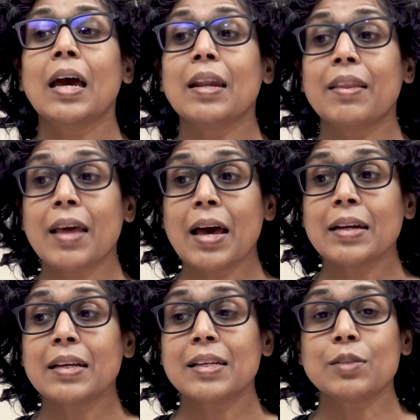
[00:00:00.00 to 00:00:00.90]
And
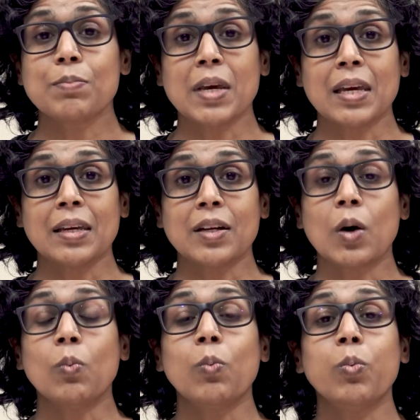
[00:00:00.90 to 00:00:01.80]
that has made
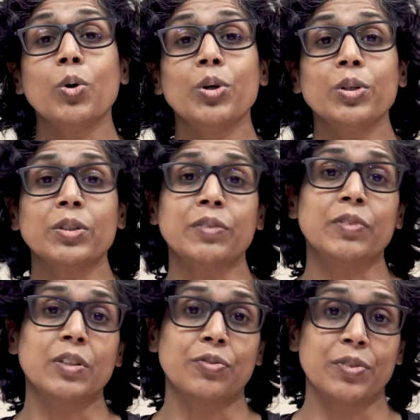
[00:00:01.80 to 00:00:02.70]
a world of
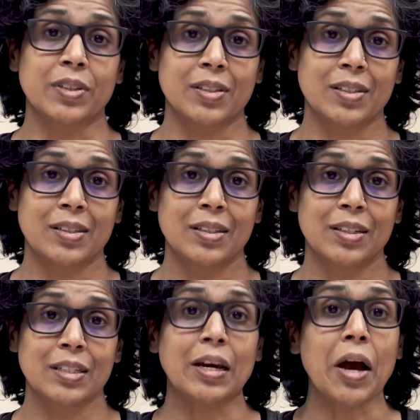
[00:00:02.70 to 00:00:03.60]
difference
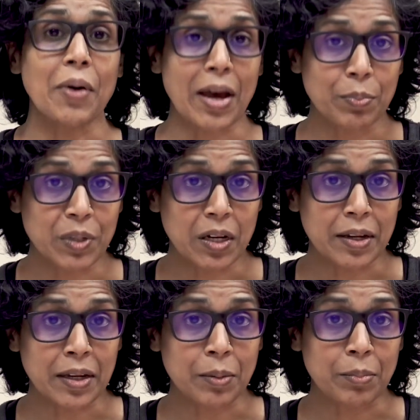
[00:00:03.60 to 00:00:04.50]
to how happy I
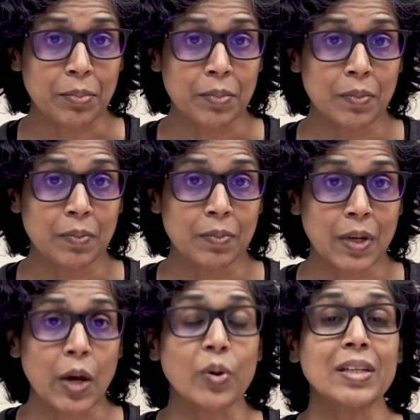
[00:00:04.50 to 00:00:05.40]
am,
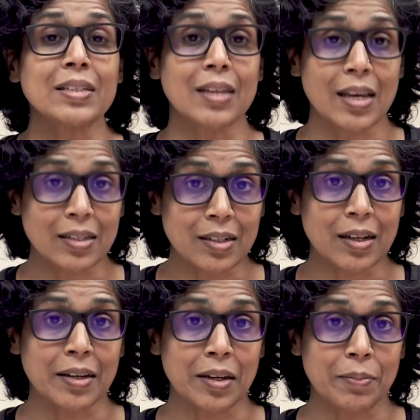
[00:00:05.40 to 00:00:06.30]
how contented
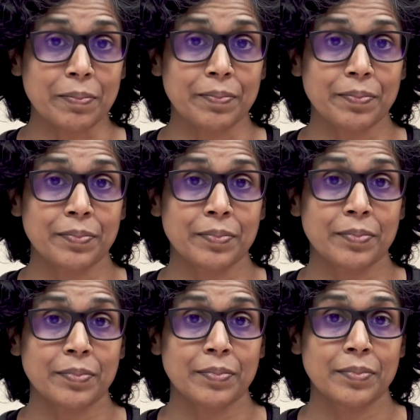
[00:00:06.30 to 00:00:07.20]
I am,
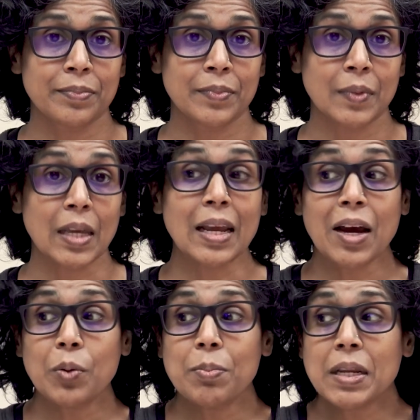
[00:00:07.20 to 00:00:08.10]
and
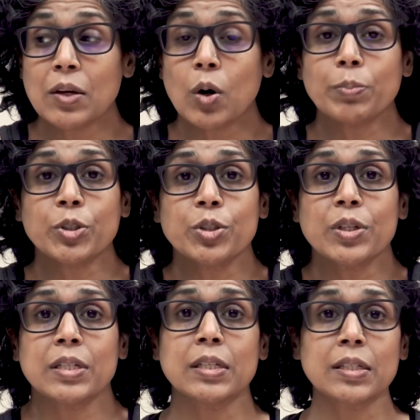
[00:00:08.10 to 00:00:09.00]
how many
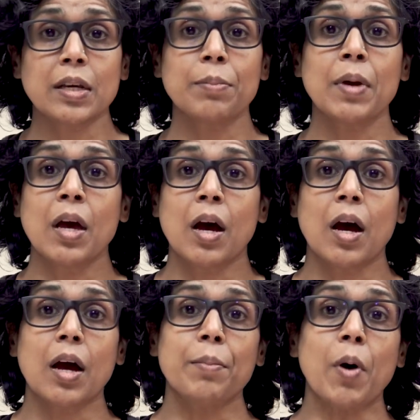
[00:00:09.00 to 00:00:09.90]
opportunities I'm,
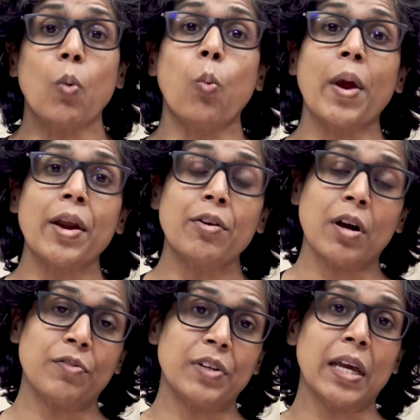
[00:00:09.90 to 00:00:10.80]
I'm
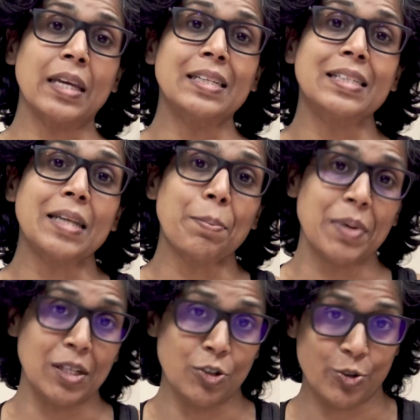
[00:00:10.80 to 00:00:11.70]
aware of and I can step
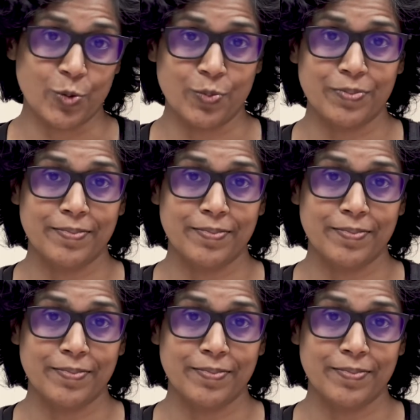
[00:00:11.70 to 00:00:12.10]
into.